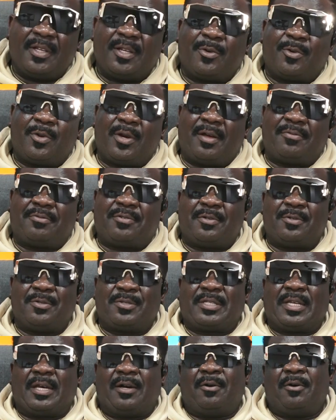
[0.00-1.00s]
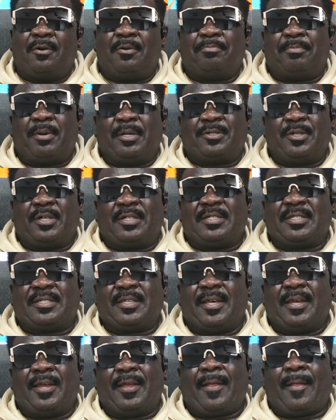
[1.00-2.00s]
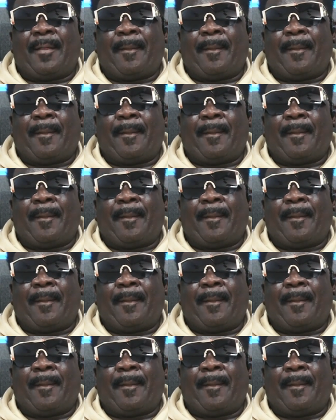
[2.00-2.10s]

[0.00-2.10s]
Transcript: Good afternoon, sir. Pacho de say.